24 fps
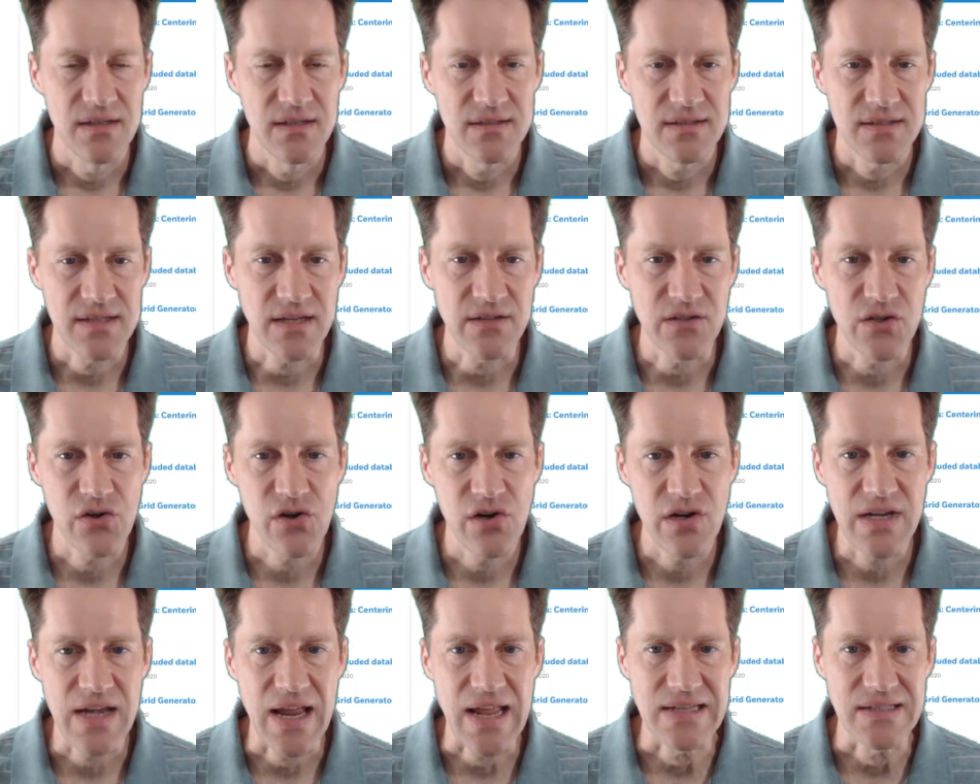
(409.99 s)

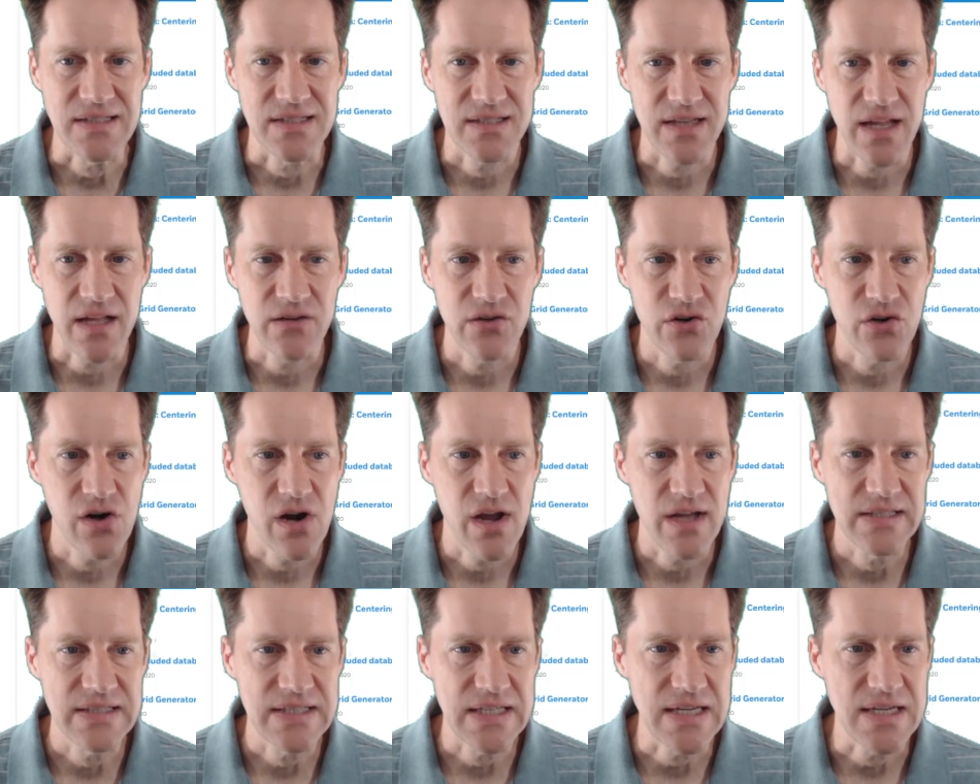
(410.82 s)
centering and
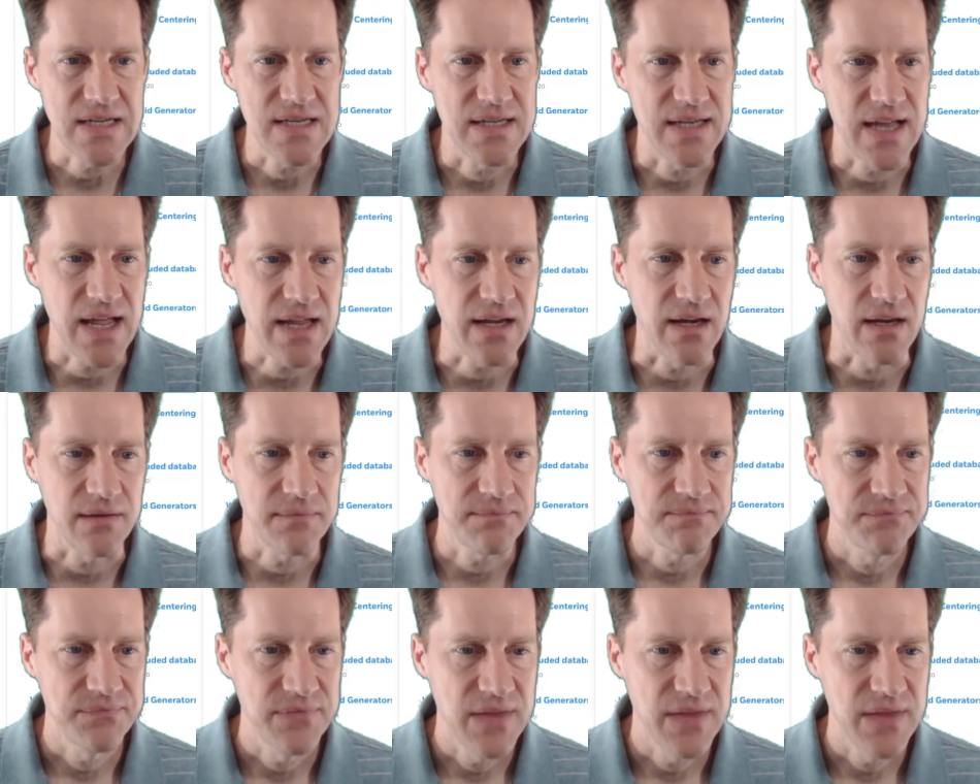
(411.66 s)
standardizing data.